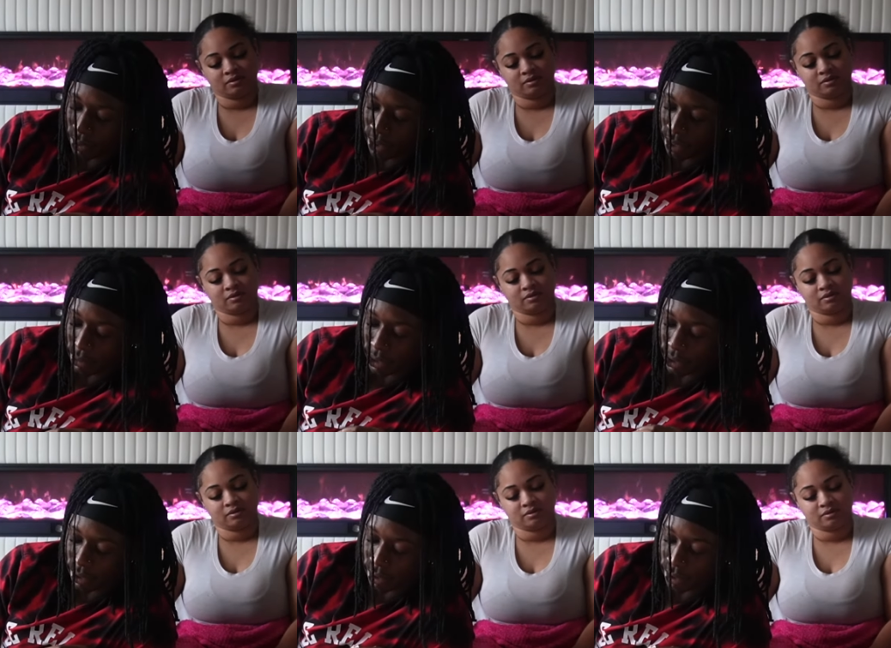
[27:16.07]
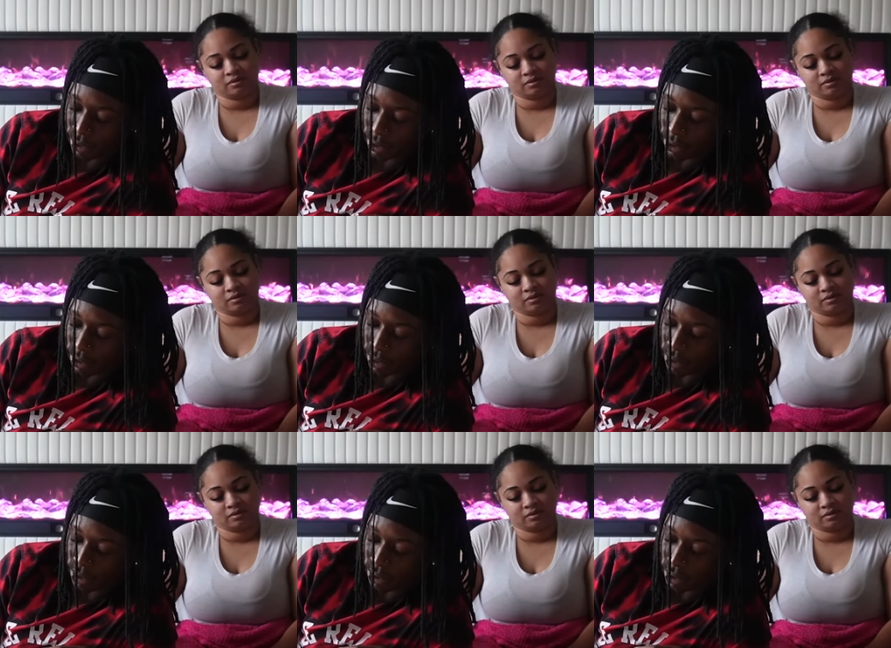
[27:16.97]
Speaker 1: I'm saying? Because
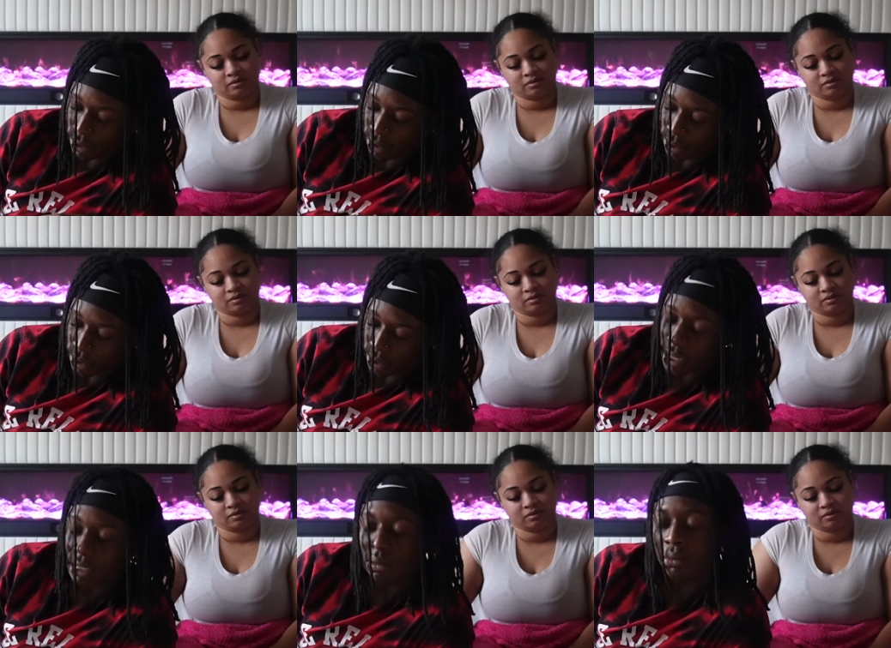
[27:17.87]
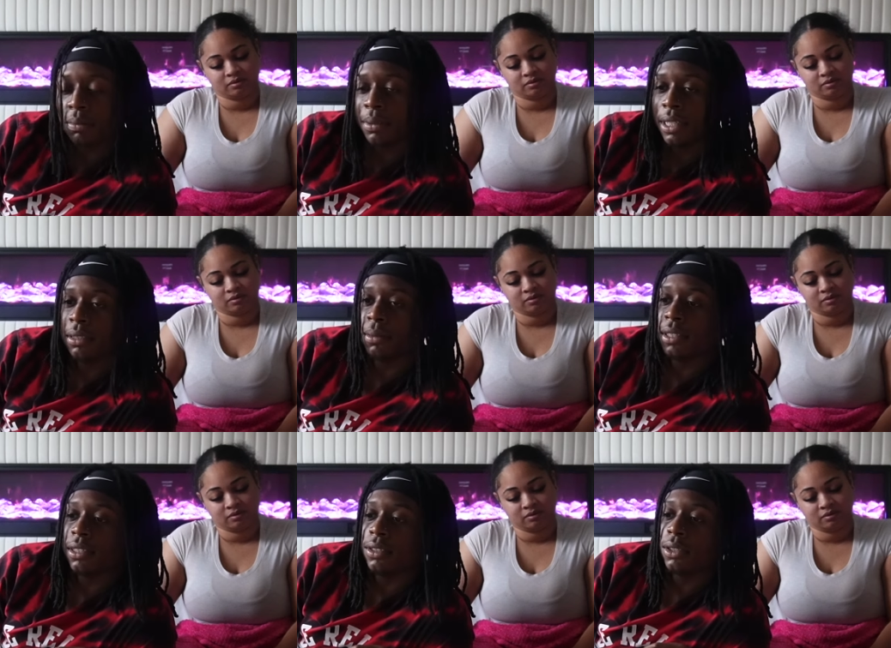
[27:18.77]
that's bring me peace
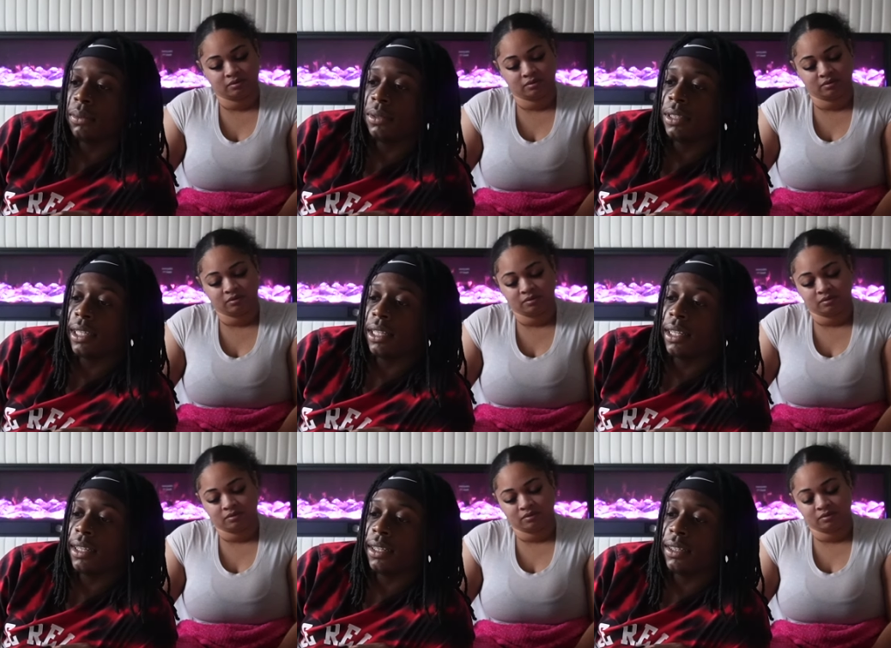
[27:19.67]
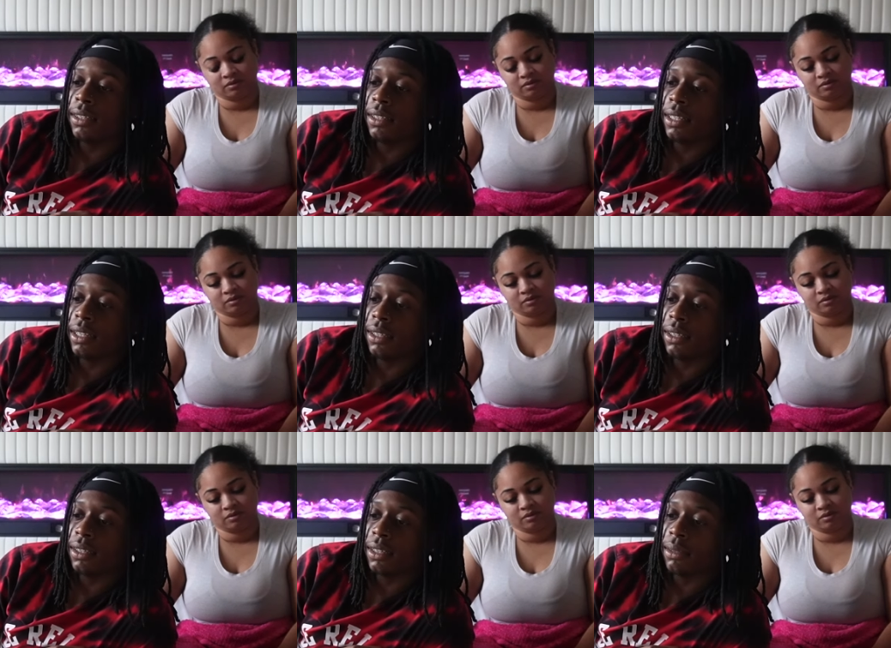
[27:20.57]
because, you know what I'm saying? Like, like
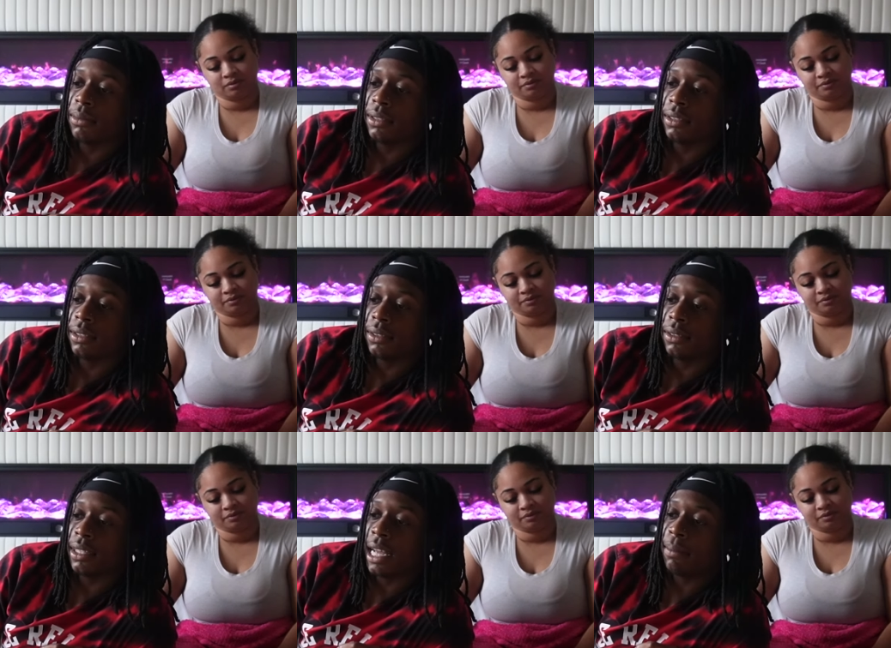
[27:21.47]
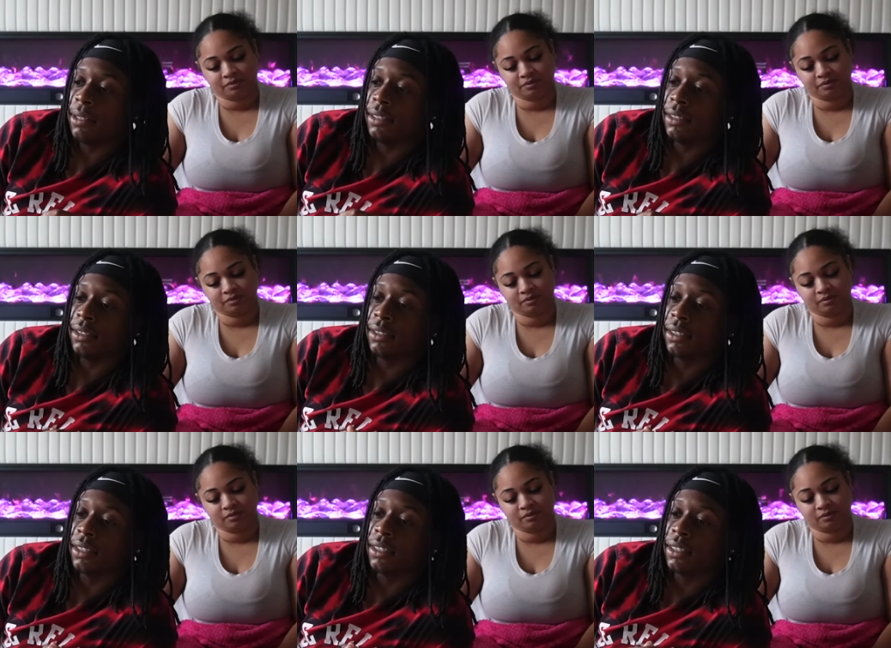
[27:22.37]
I'm just happy to
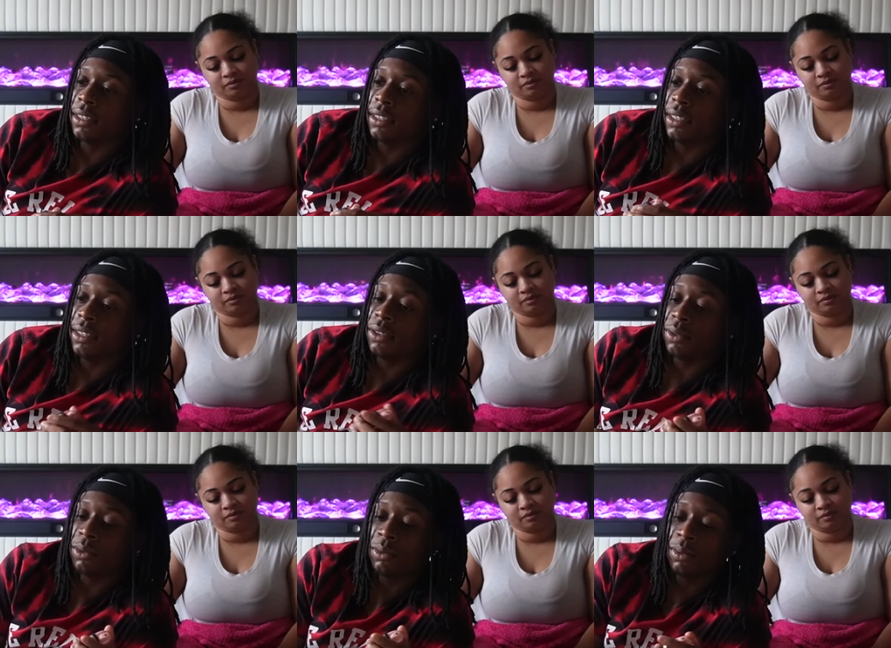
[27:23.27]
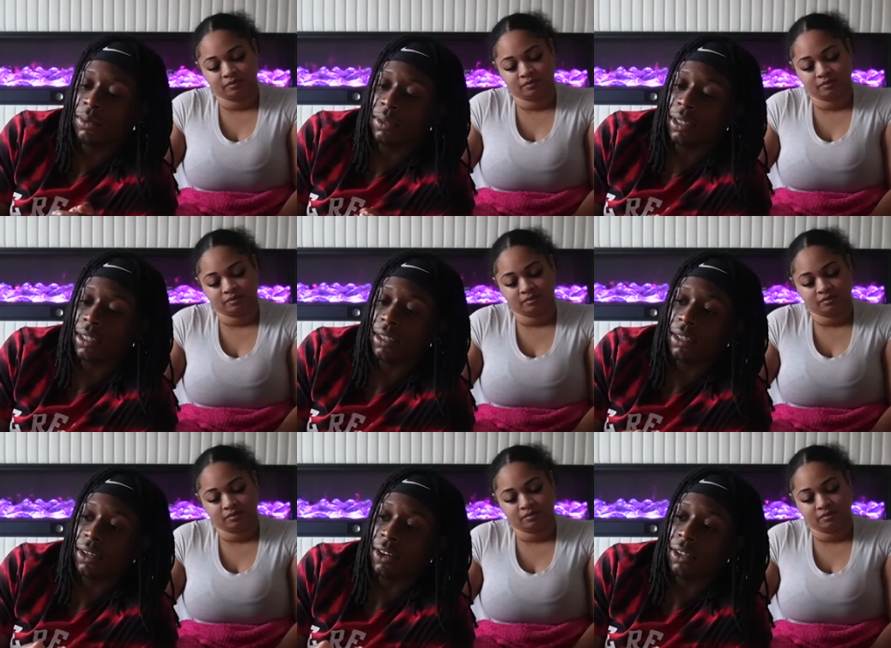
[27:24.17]
get through uh,
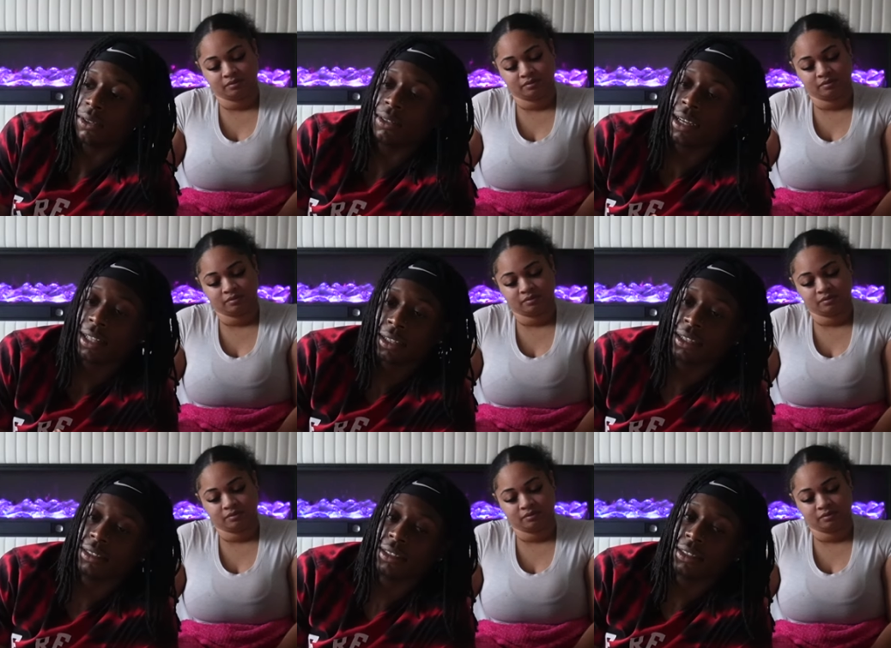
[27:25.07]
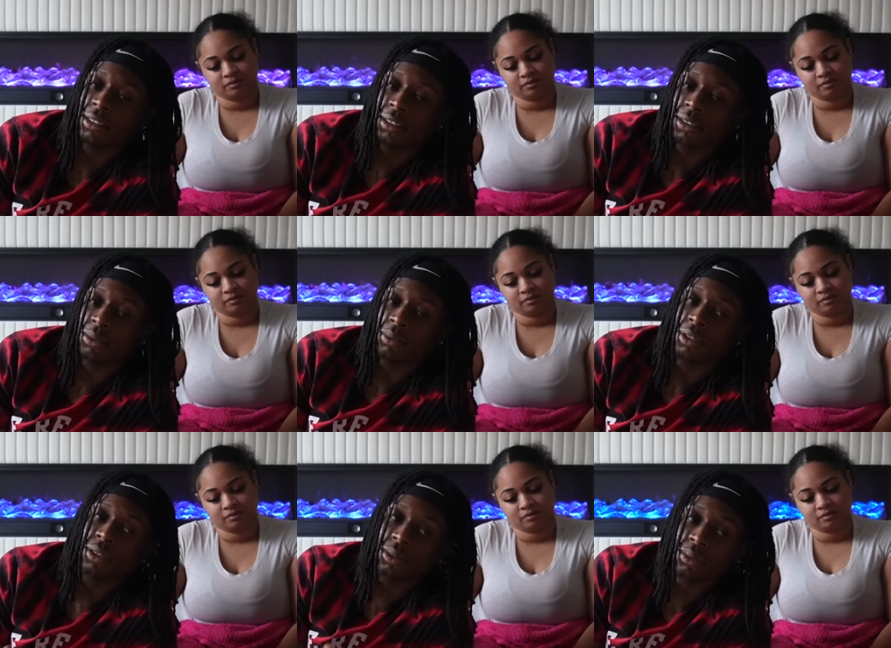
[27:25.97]
all of those holidays each year
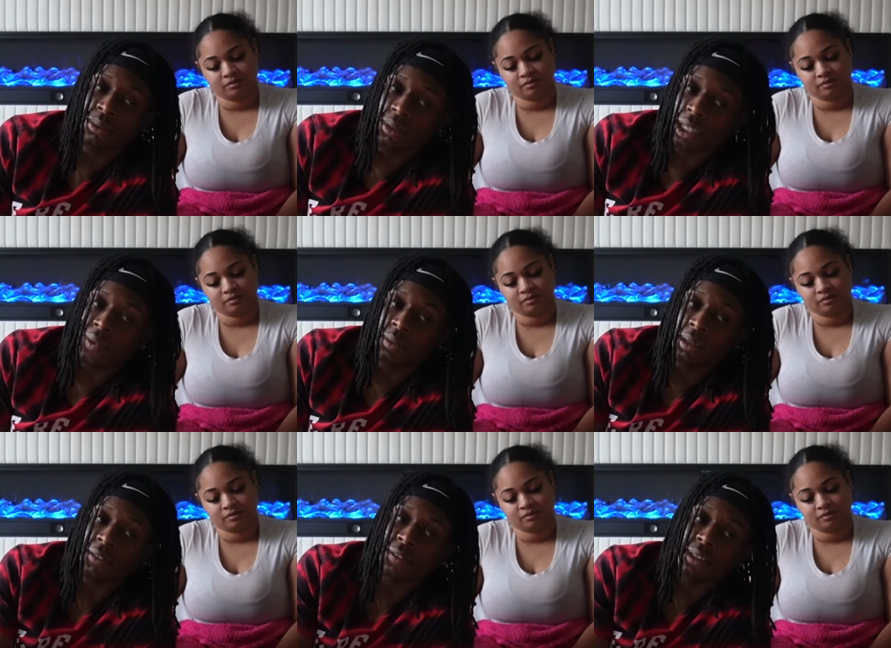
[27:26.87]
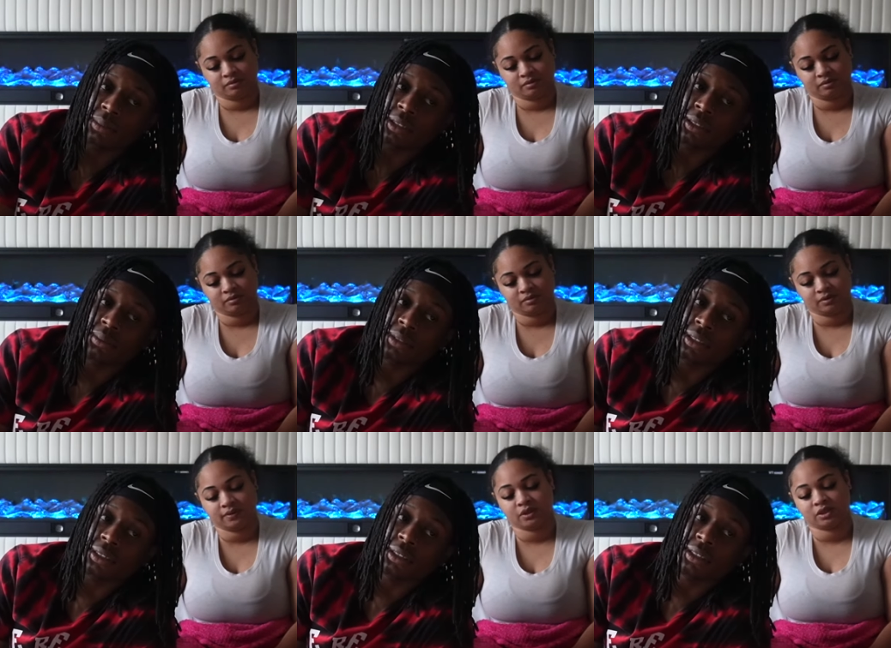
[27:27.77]
with you and with my family. You know what I'm saying?
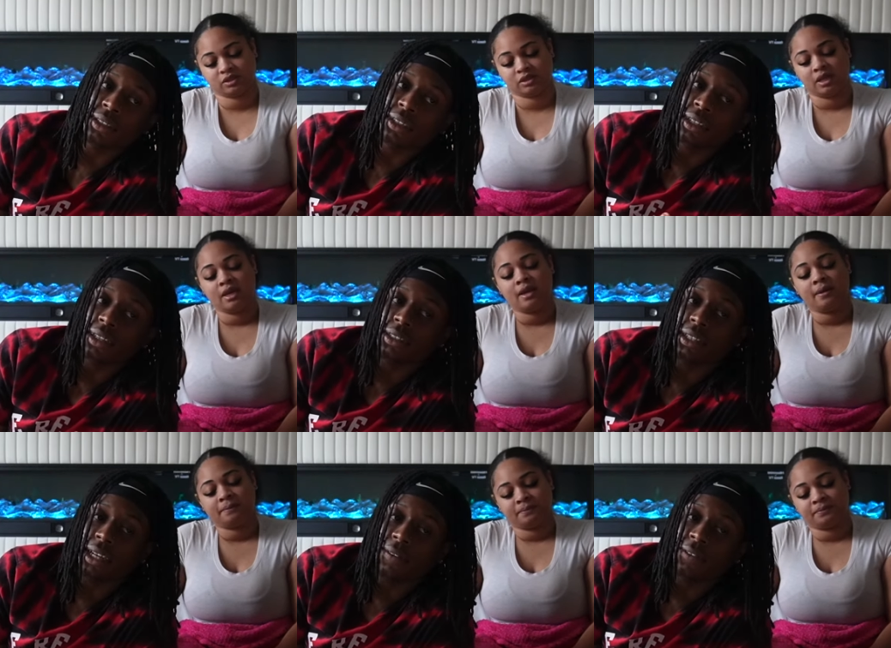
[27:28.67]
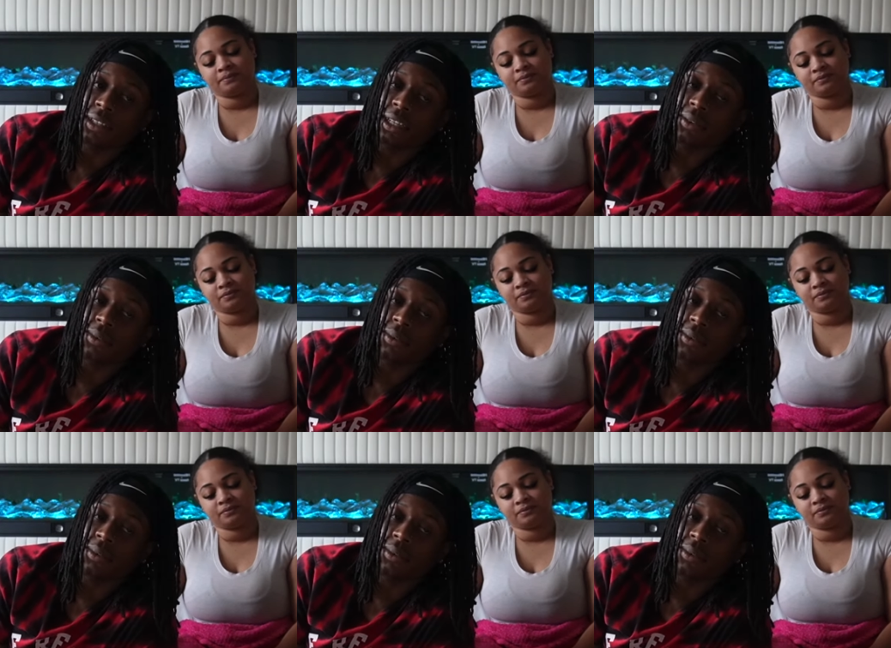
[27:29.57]
Of course. Cause like I feel like